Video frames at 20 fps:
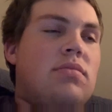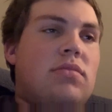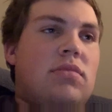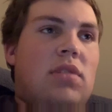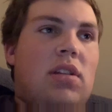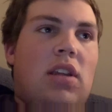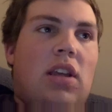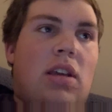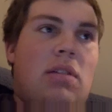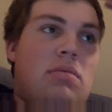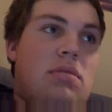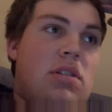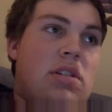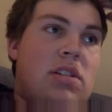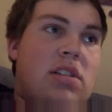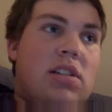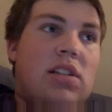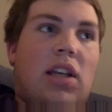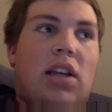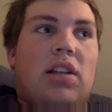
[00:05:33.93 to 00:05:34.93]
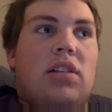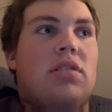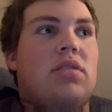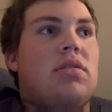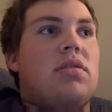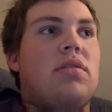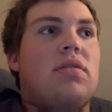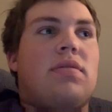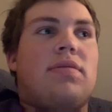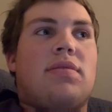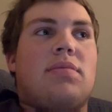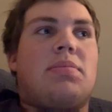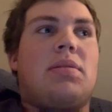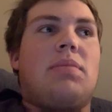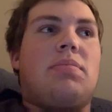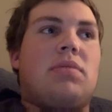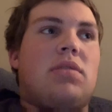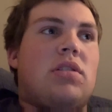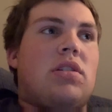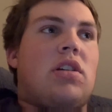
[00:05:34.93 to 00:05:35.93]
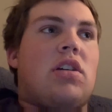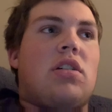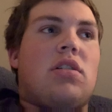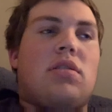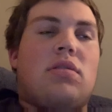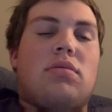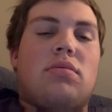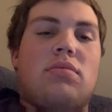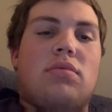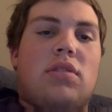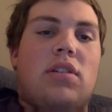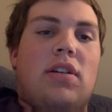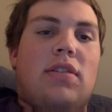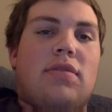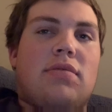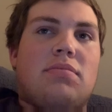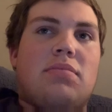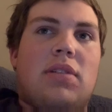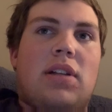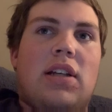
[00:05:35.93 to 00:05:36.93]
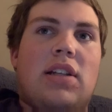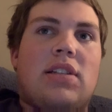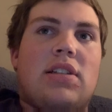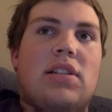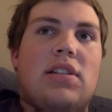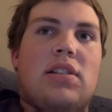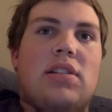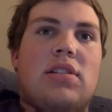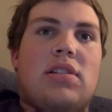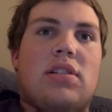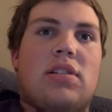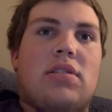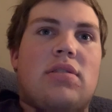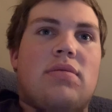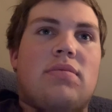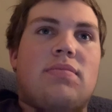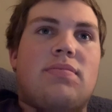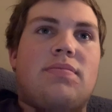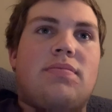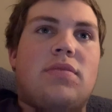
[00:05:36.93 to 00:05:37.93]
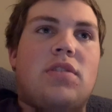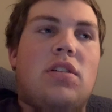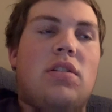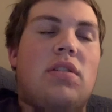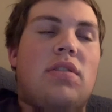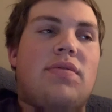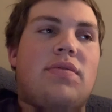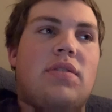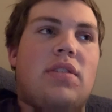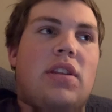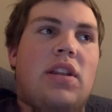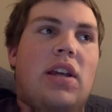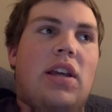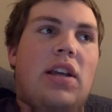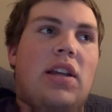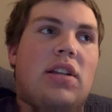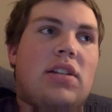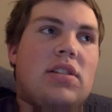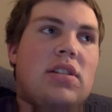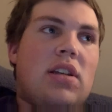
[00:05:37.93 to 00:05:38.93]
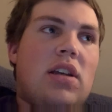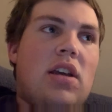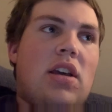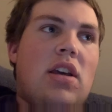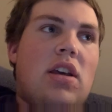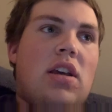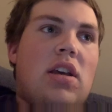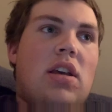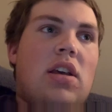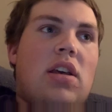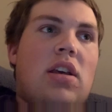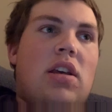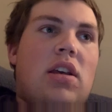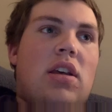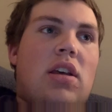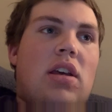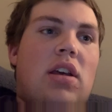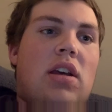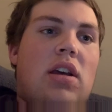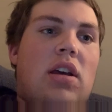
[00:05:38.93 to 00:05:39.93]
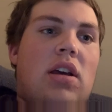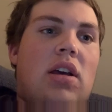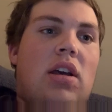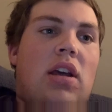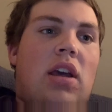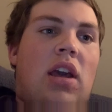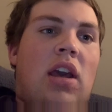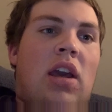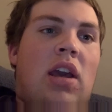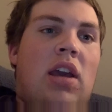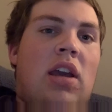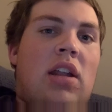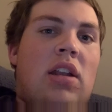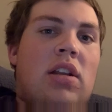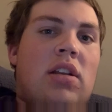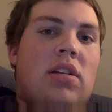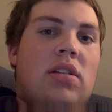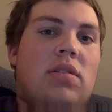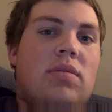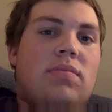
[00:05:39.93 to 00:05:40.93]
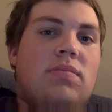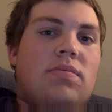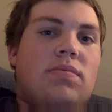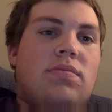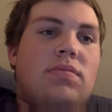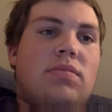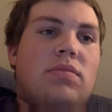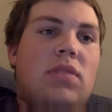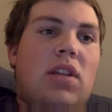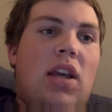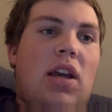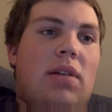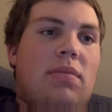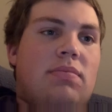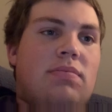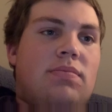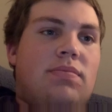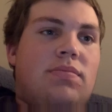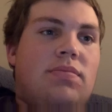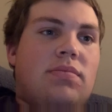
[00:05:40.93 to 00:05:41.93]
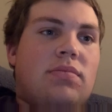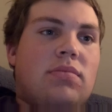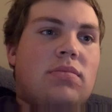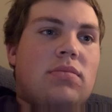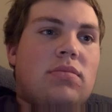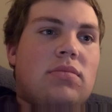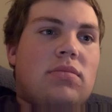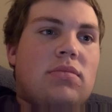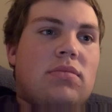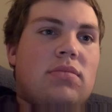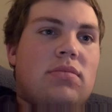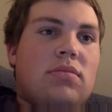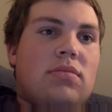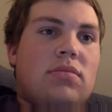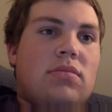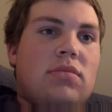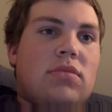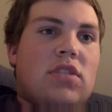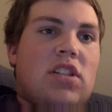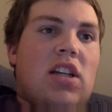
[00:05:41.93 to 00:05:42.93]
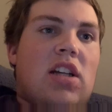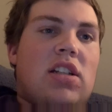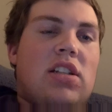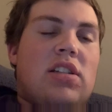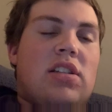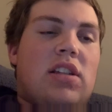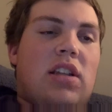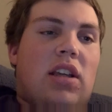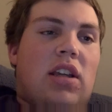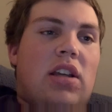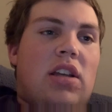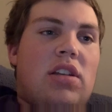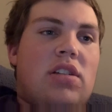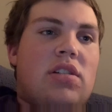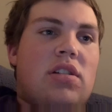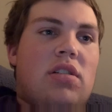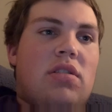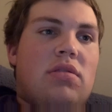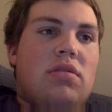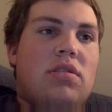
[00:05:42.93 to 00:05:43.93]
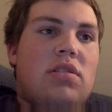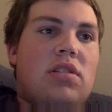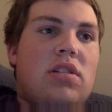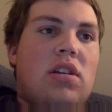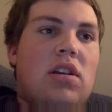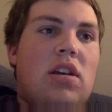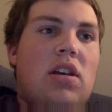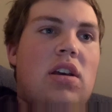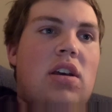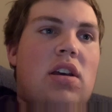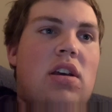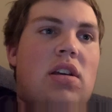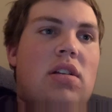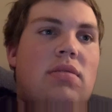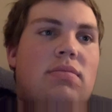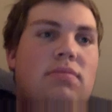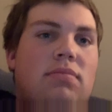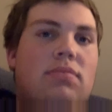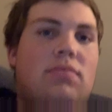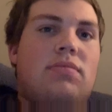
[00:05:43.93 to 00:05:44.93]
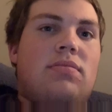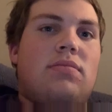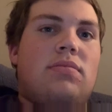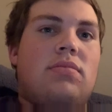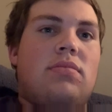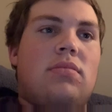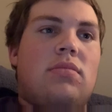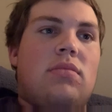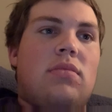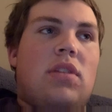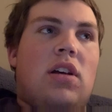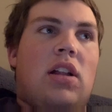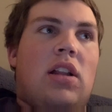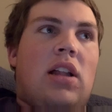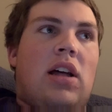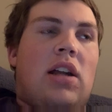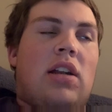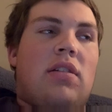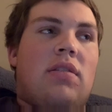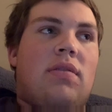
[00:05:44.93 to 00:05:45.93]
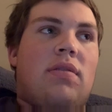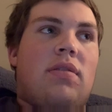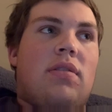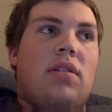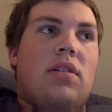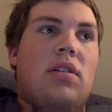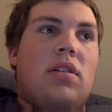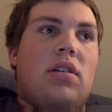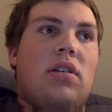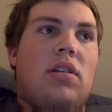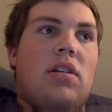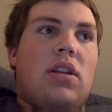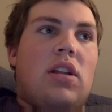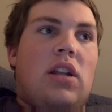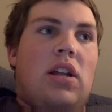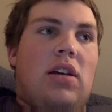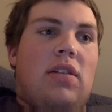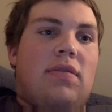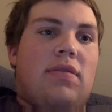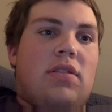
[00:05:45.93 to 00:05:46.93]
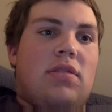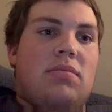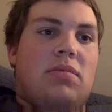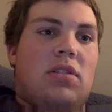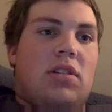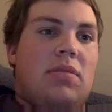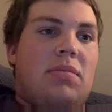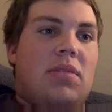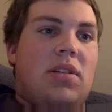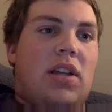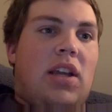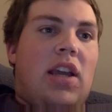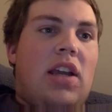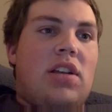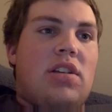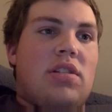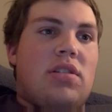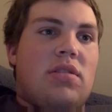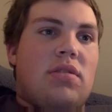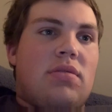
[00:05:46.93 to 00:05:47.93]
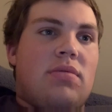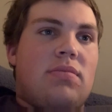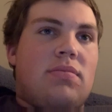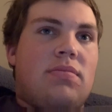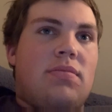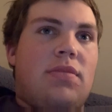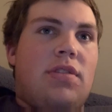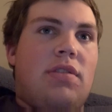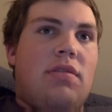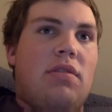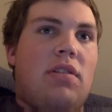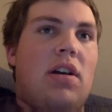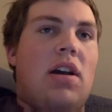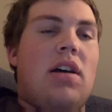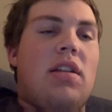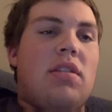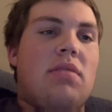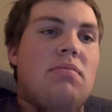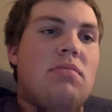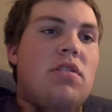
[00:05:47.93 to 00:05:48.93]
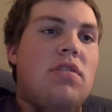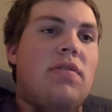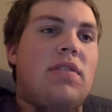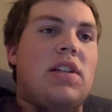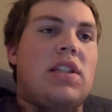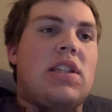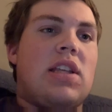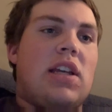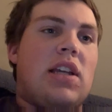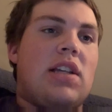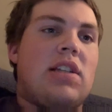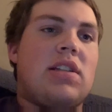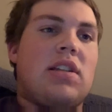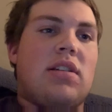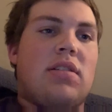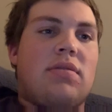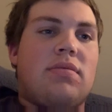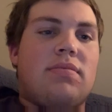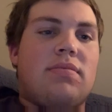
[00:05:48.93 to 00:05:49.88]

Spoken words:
He would signal for people to go different places and do different things. And yeah, I just think he shows a lot of nonverbal communication throughout the movies that he's in.